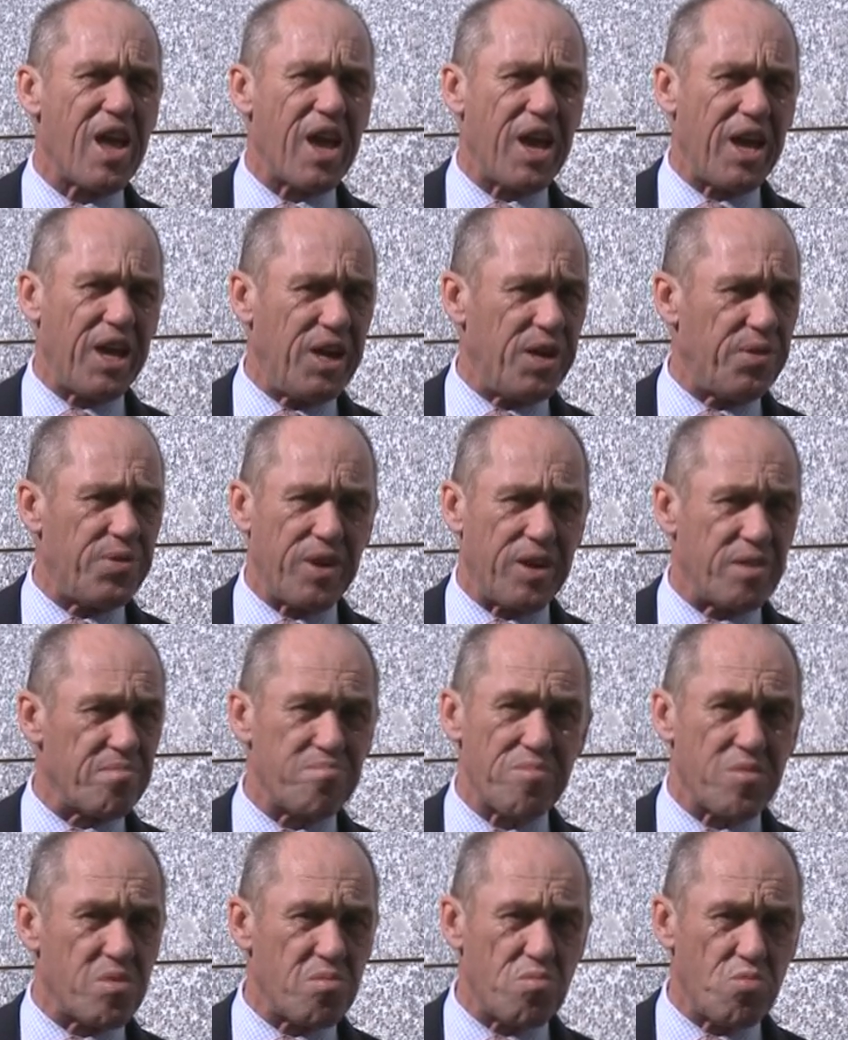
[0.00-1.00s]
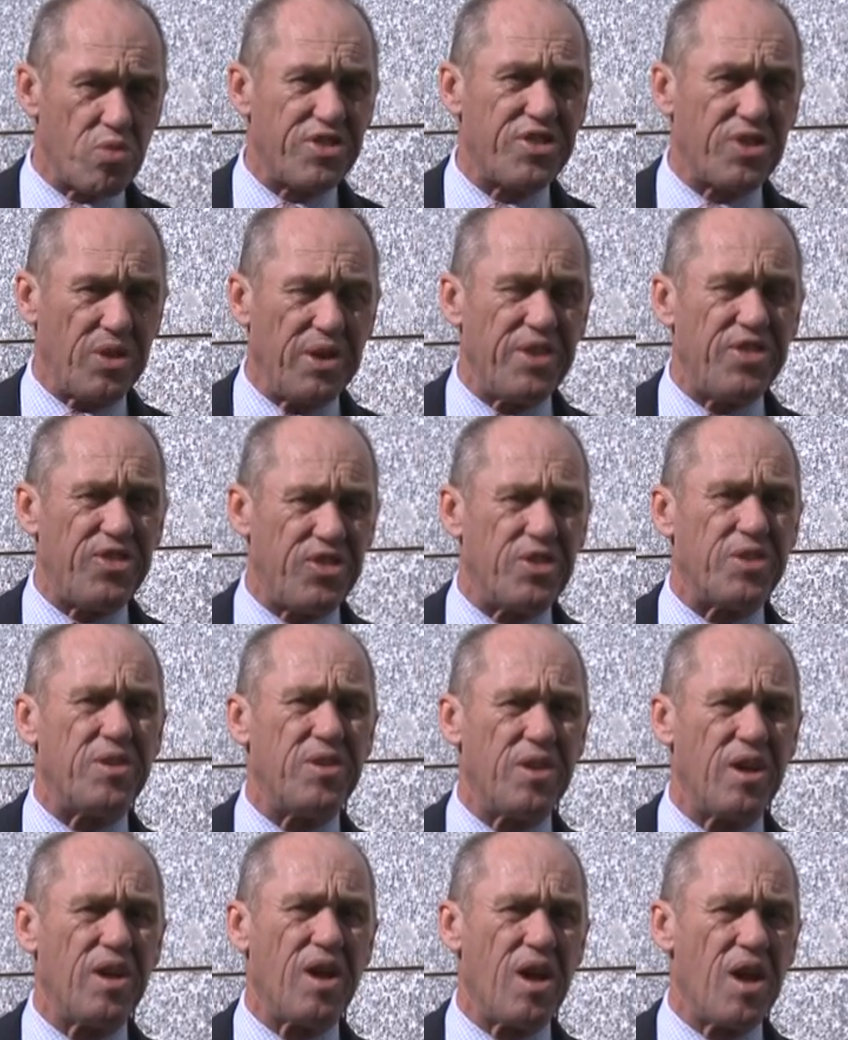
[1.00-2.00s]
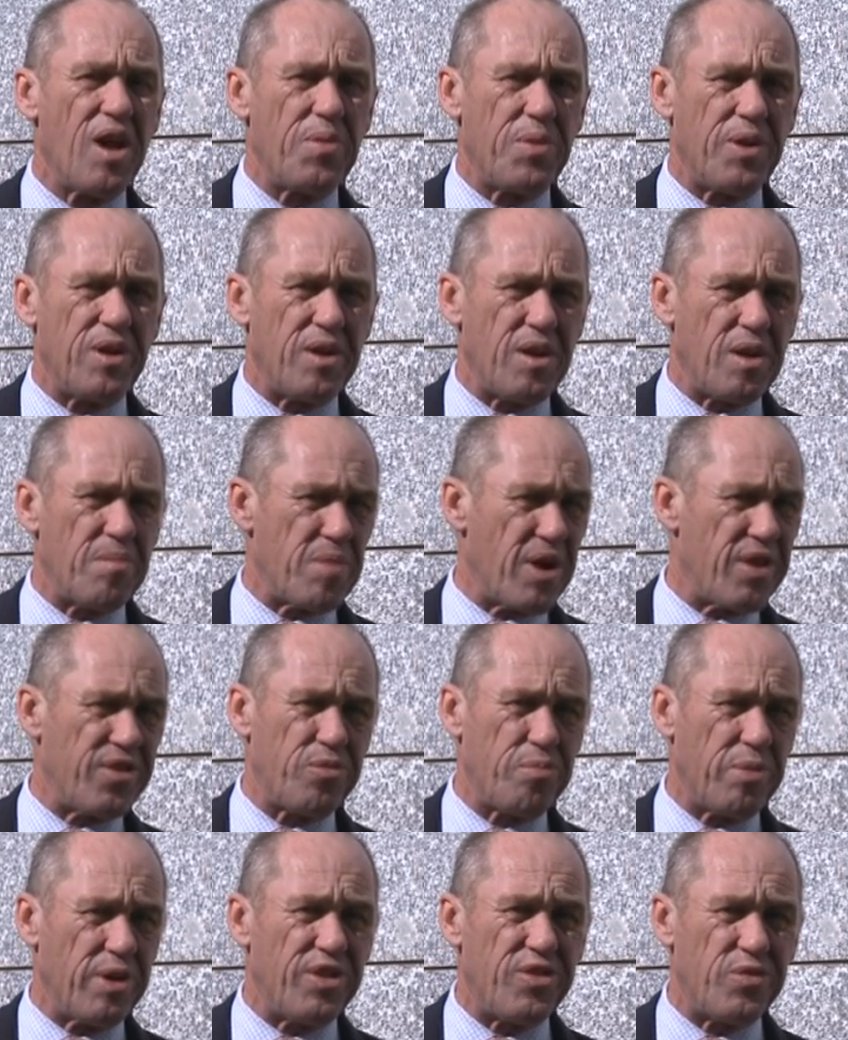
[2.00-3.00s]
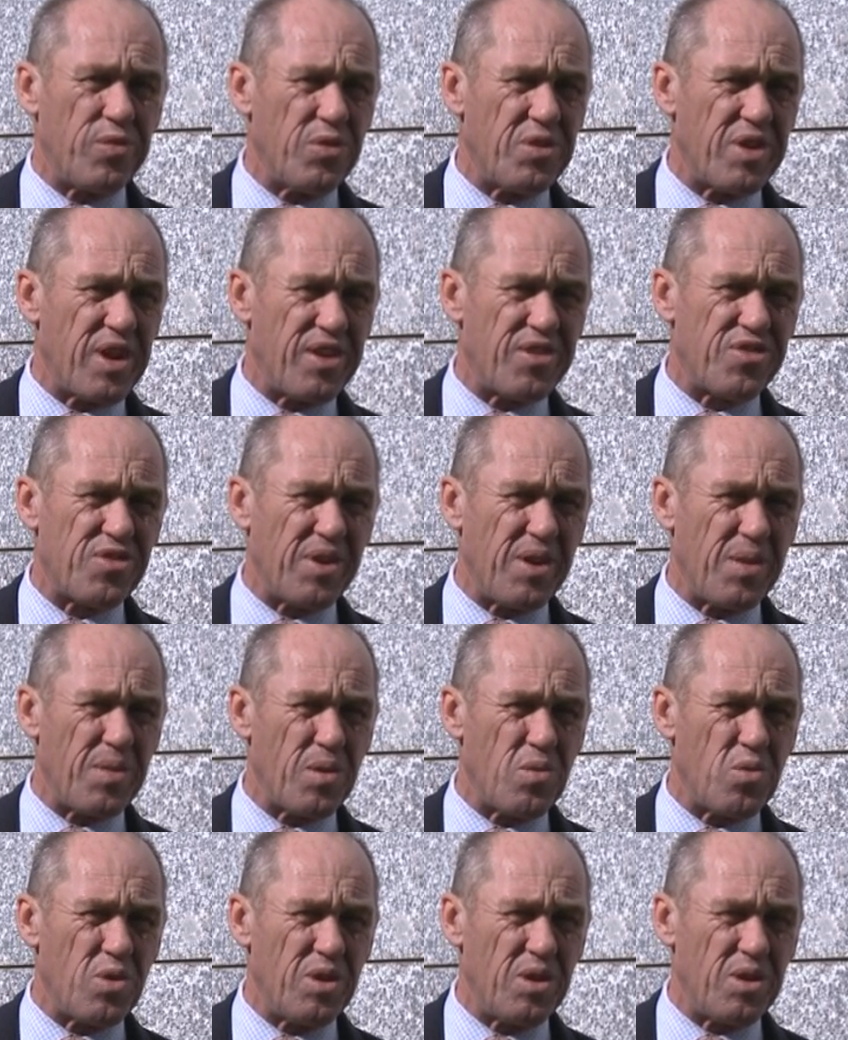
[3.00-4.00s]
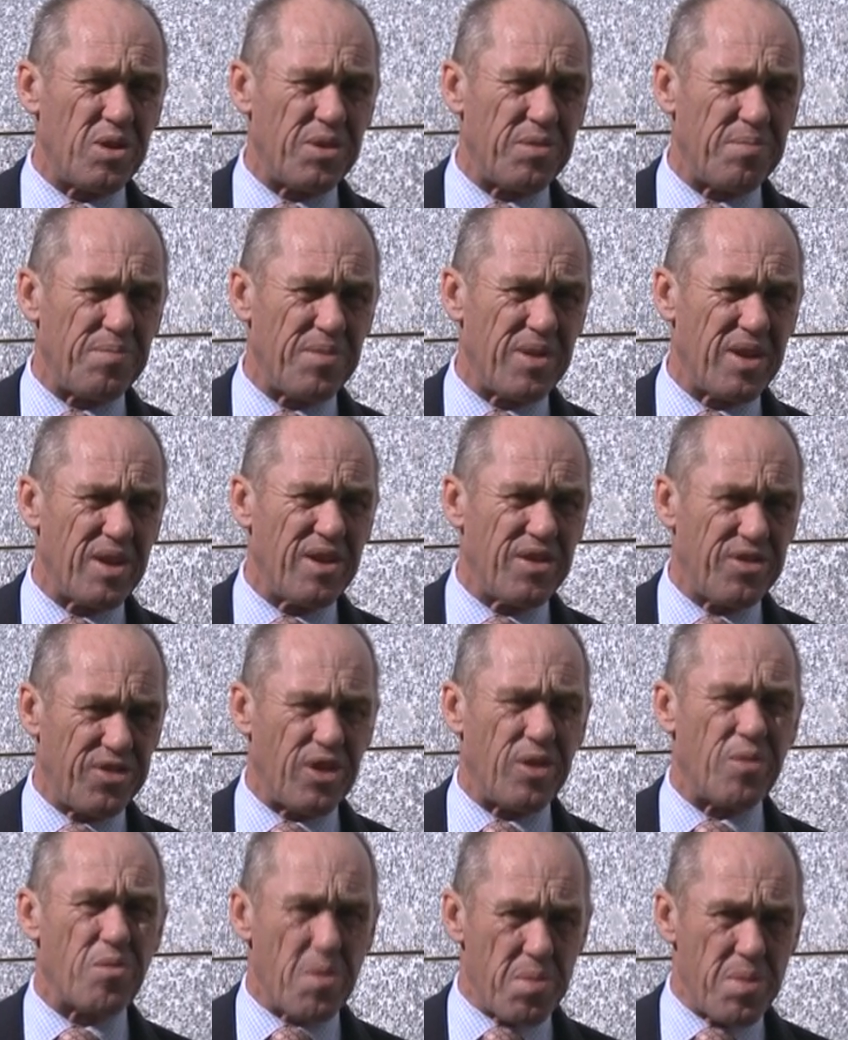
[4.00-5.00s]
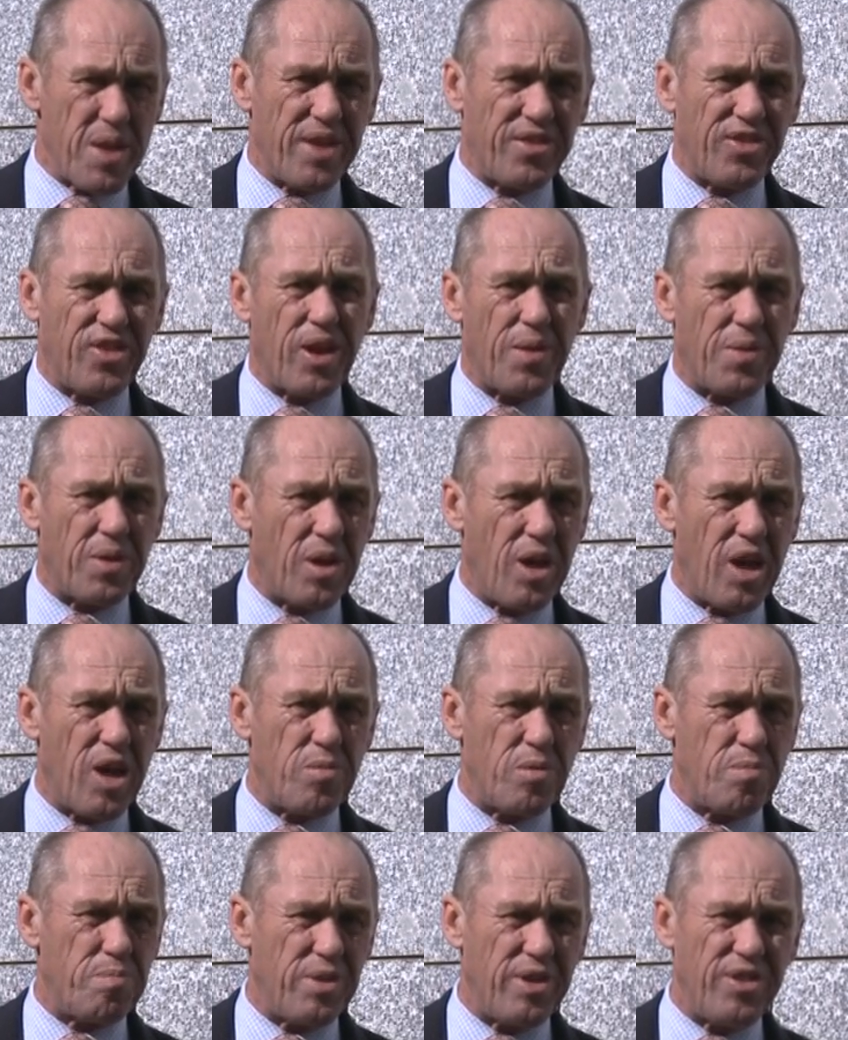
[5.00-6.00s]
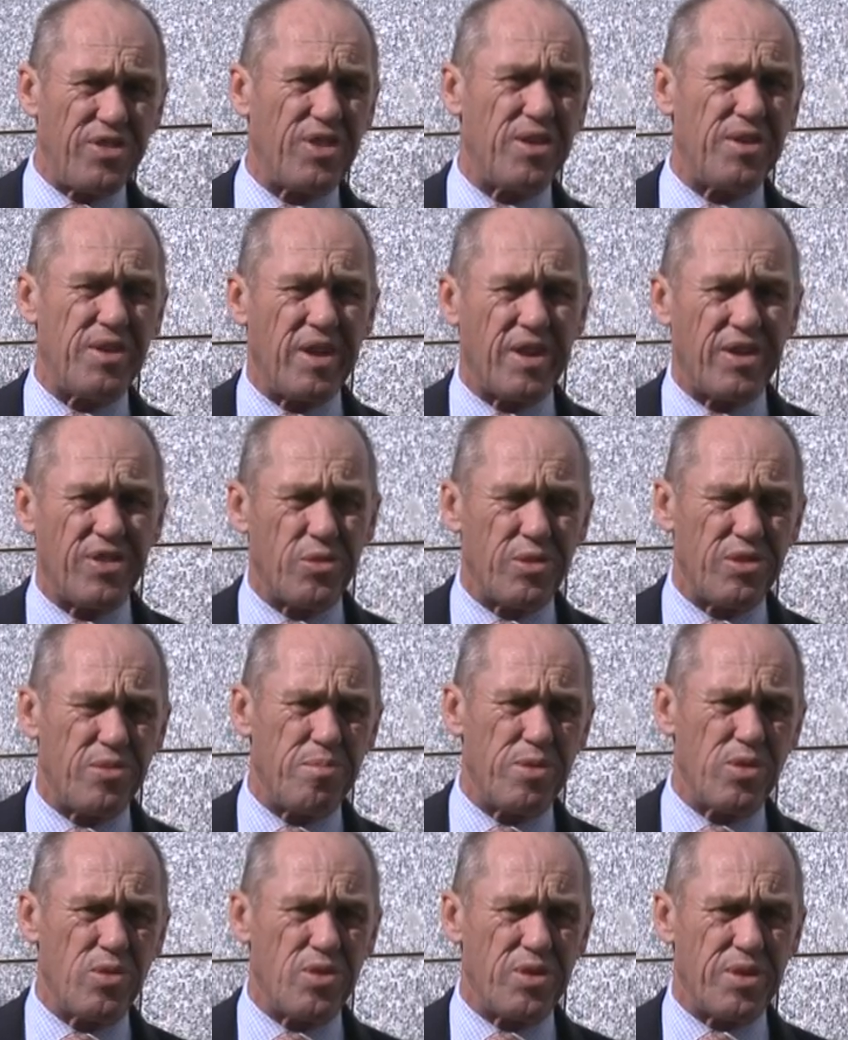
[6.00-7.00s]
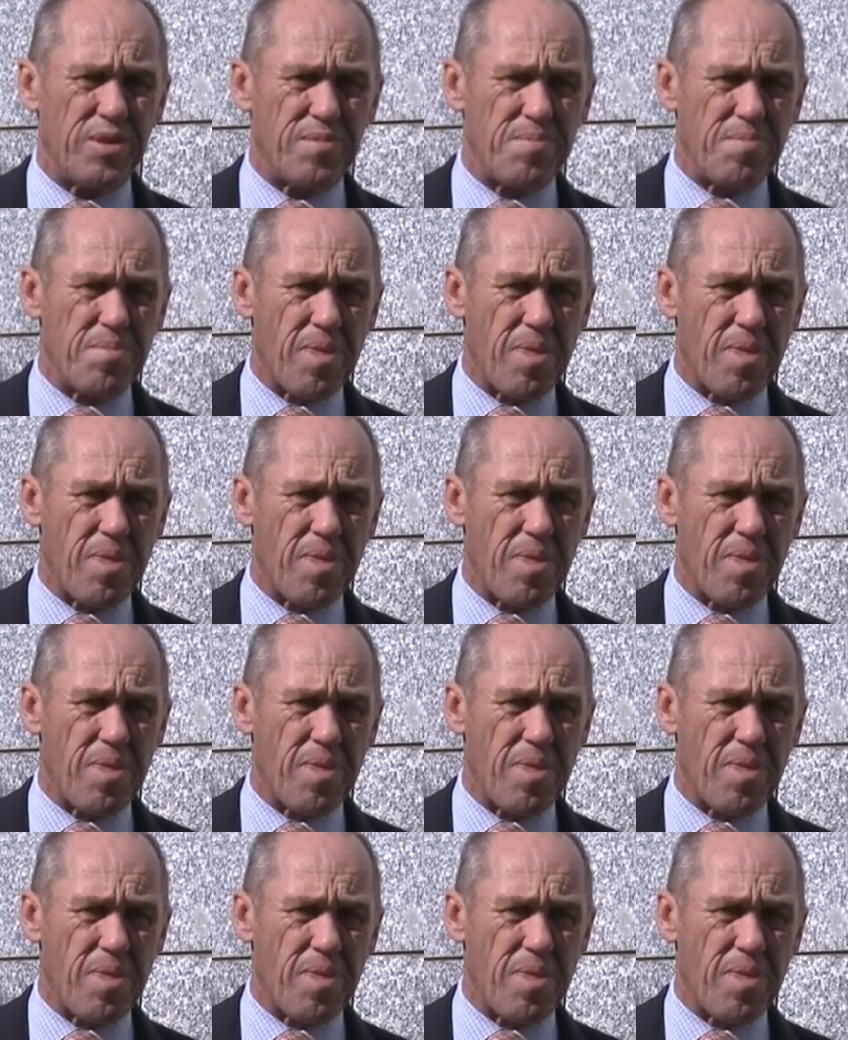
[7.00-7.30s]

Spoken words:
anything which listed the most peaceful country in the world. And that's how the Global Peace Index was born.